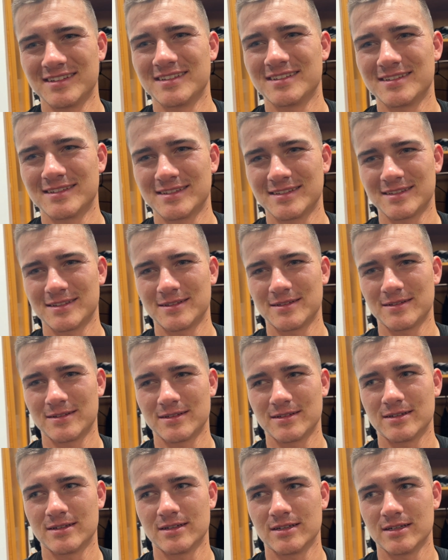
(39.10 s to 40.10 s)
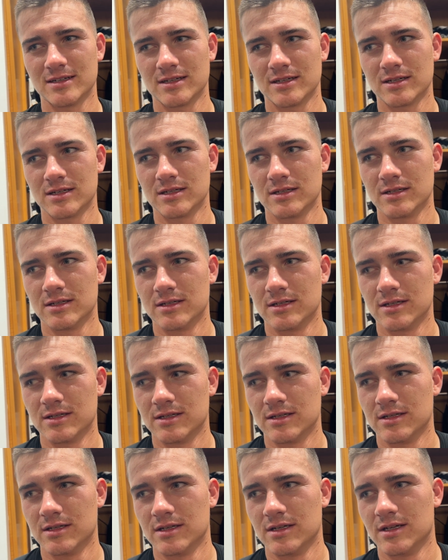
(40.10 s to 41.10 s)
this the best you've felt going
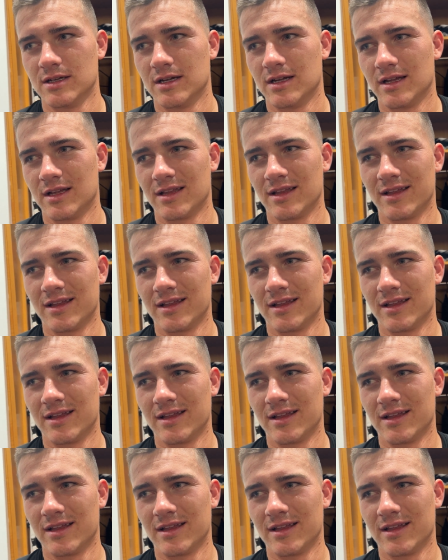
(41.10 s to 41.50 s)
into a season,